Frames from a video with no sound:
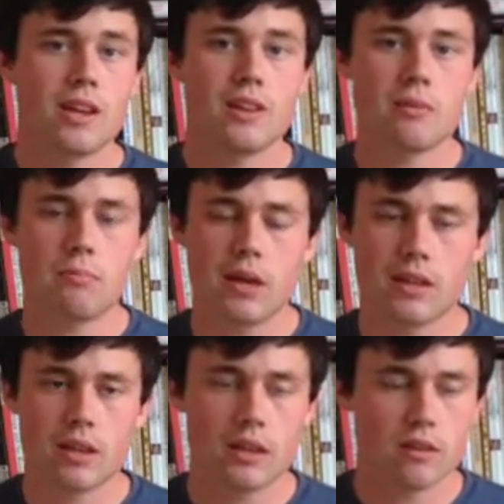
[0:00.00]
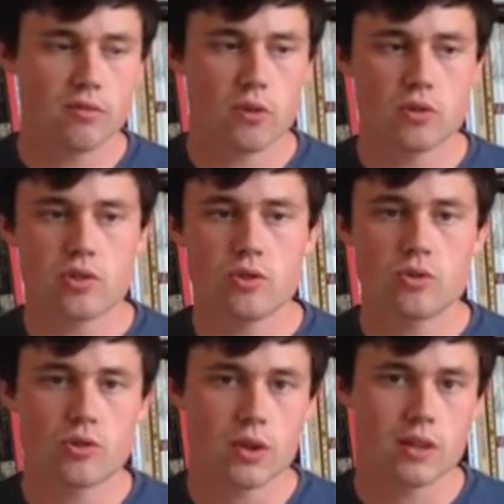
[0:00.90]
and then pick it the first 2
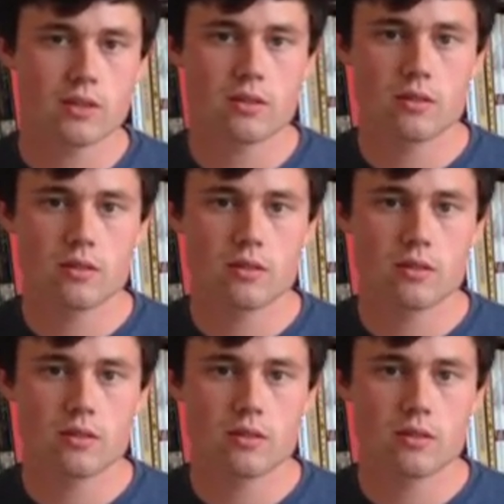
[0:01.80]
strings,